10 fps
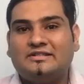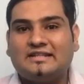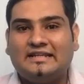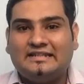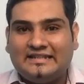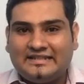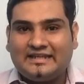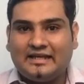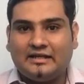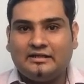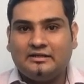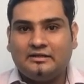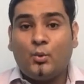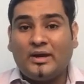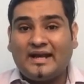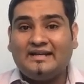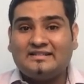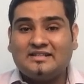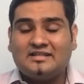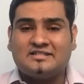this in detail when I
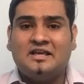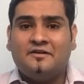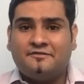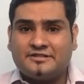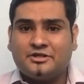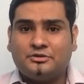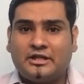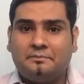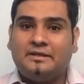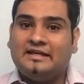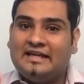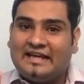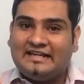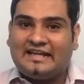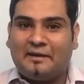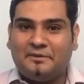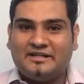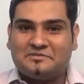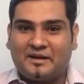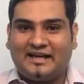discuss physiotherapy in
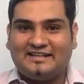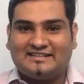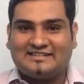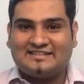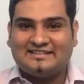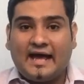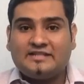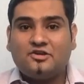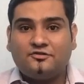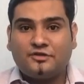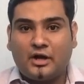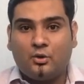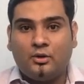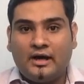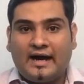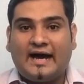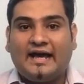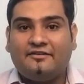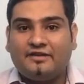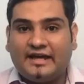diabetes mellitus. As of now, I
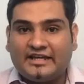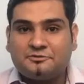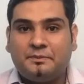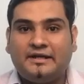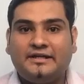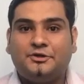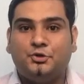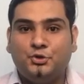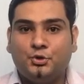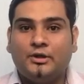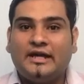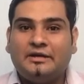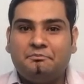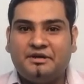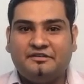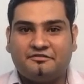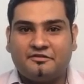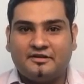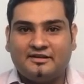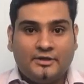have explained it to you in
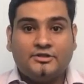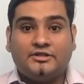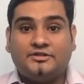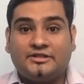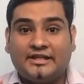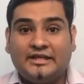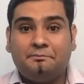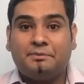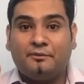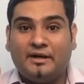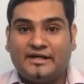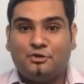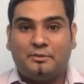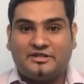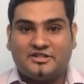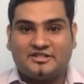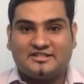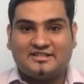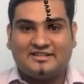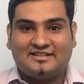brief, the 3 preventive measures.